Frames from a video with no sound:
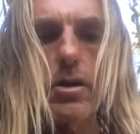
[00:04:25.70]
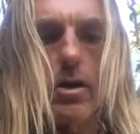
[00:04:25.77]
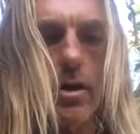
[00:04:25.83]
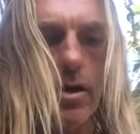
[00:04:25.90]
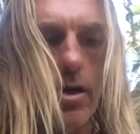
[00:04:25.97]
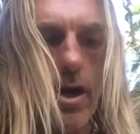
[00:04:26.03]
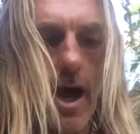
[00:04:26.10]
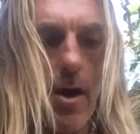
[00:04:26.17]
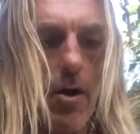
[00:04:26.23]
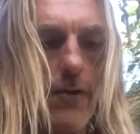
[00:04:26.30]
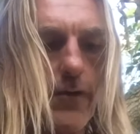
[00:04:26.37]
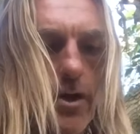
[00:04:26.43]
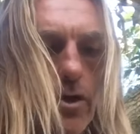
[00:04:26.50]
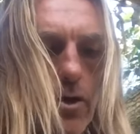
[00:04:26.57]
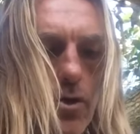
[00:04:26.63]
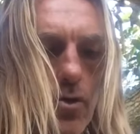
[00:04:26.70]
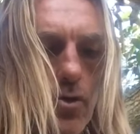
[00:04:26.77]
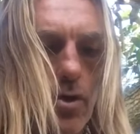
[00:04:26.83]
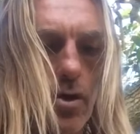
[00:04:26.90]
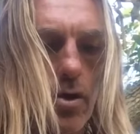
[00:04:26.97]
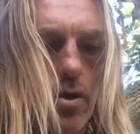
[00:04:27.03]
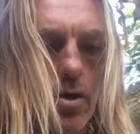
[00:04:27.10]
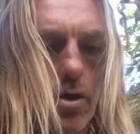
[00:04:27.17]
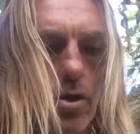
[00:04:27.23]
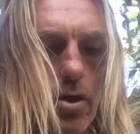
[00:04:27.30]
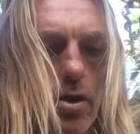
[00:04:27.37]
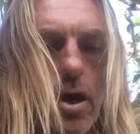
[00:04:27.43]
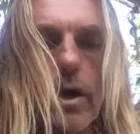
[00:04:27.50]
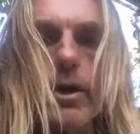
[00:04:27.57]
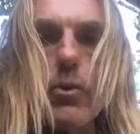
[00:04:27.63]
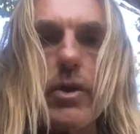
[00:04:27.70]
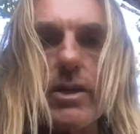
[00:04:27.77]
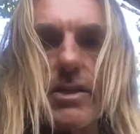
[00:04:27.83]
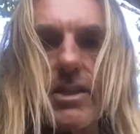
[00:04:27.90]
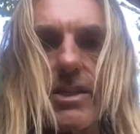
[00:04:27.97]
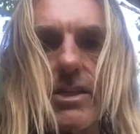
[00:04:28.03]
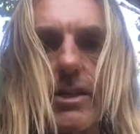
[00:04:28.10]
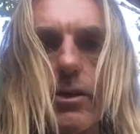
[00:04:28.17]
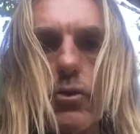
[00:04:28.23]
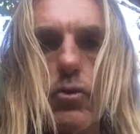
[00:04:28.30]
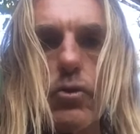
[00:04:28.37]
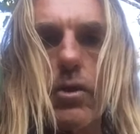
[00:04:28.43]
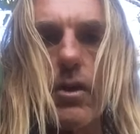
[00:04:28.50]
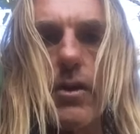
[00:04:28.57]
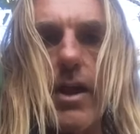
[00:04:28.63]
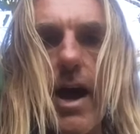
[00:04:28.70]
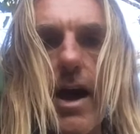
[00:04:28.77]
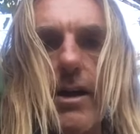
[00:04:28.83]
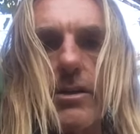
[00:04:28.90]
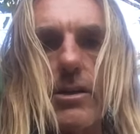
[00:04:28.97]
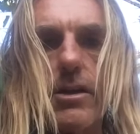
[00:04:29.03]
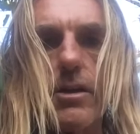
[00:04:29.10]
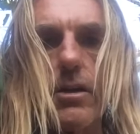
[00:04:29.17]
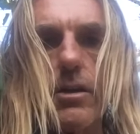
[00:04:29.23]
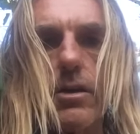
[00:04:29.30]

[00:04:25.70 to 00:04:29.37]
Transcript: and however you instill that